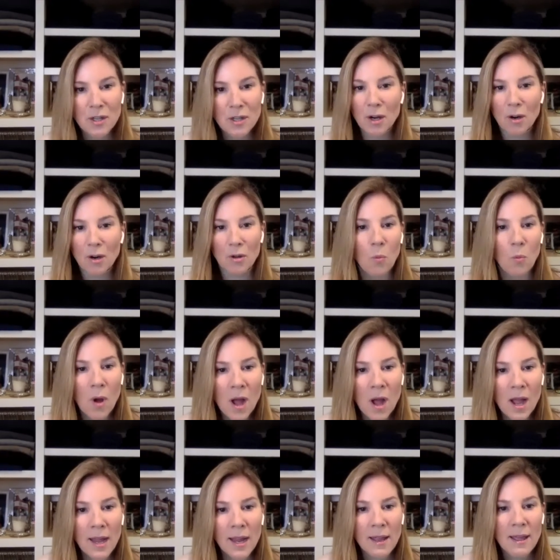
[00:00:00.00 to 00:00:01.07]
They are the
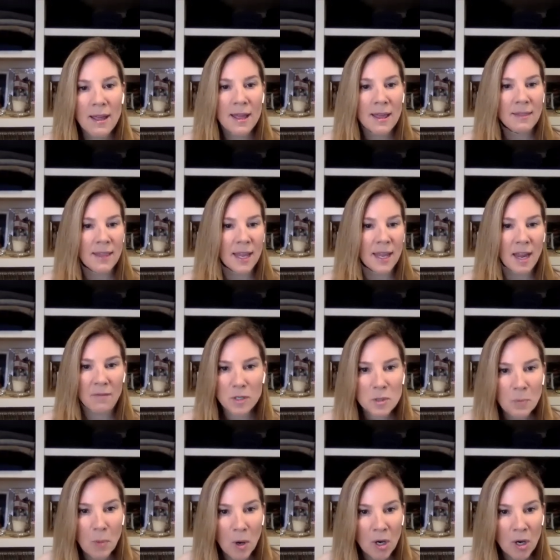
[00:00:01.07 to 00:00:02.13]
why. They have the
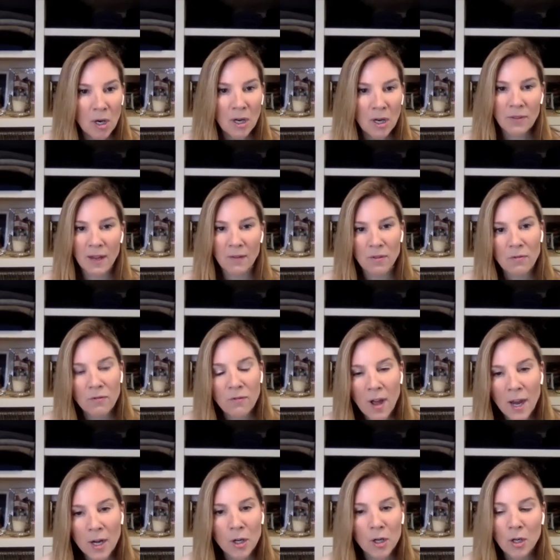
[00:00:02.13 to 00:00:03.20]
spark. They have the
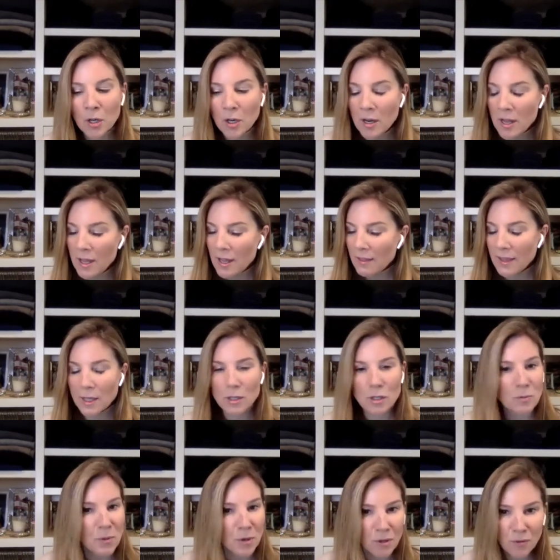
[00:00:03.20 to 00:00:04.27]
fire. They
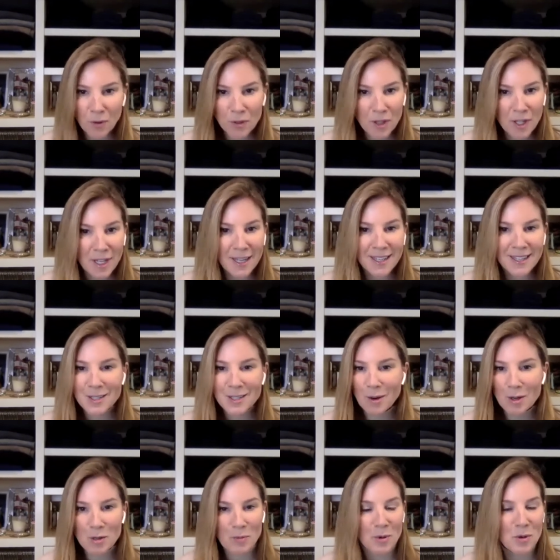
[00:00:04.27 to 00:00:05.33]
do beautiful things. They're
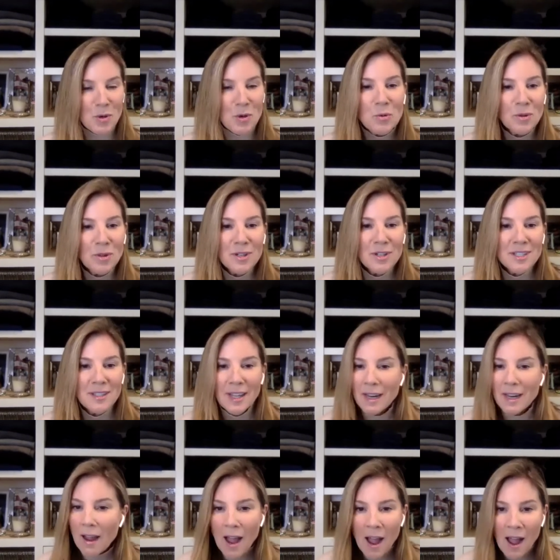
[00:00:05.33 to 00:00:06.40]
entrepreneurs.
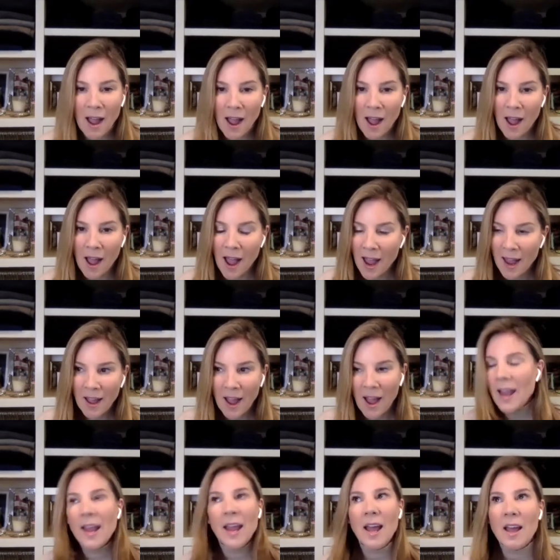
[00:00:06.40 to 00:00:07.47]
Like I,
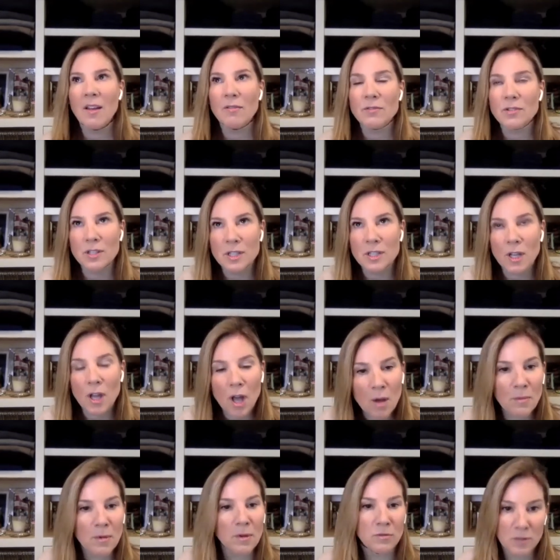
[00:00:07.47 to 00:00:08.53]
I have just the
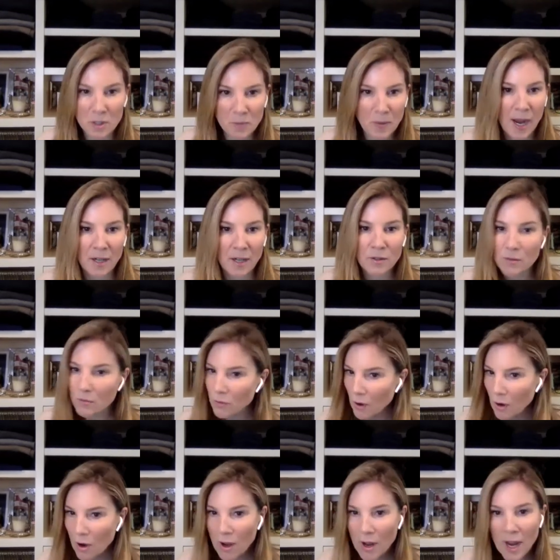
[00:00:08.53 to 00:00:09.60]
utmost respect
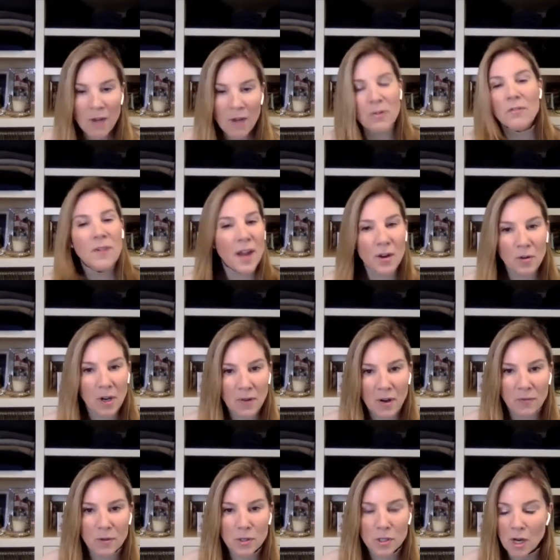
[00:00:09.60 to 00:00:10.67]
for every founder I've
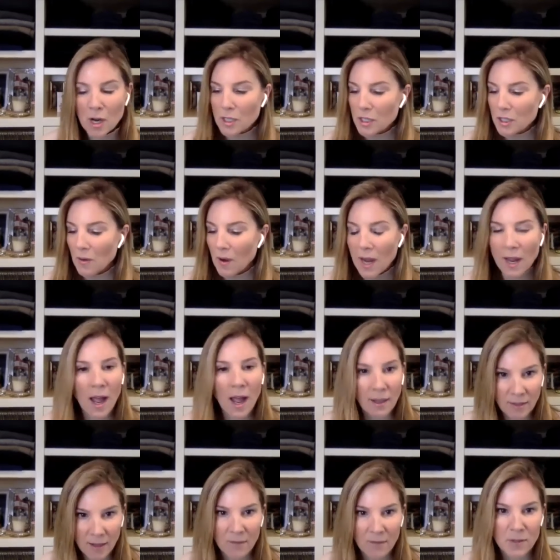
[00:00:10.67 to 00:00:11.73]
ever talked to. I, I
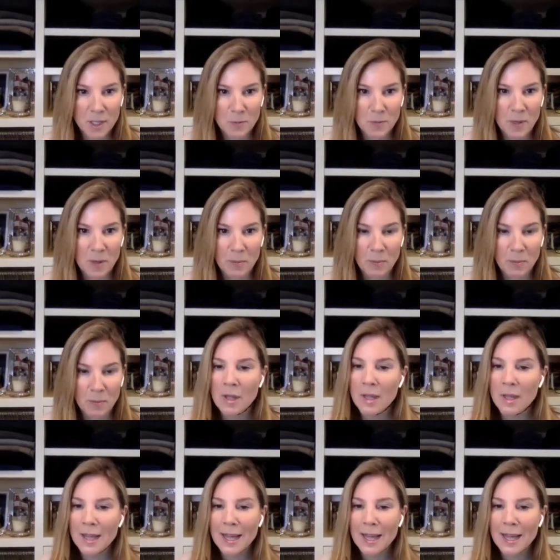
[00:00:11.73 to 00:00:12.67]
love these people.